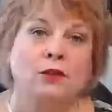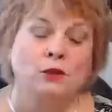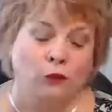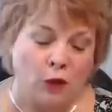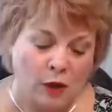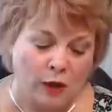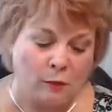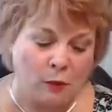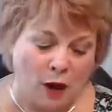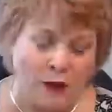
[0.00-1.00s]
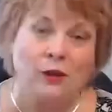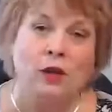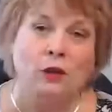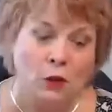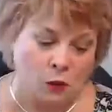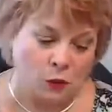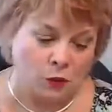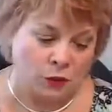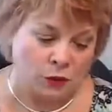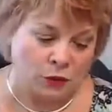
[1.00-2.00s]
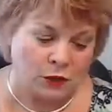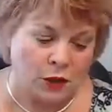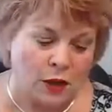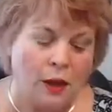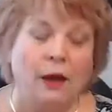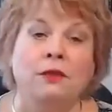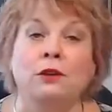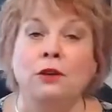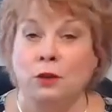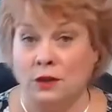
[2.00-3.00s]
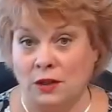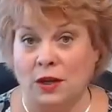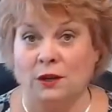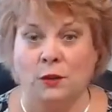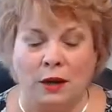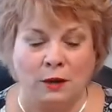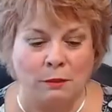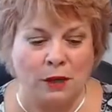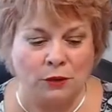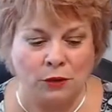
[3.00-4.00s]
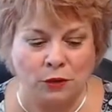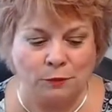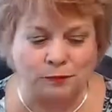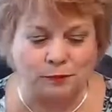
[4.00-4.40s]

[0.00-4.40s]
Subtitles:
to find private note holders that you can send direct mail to.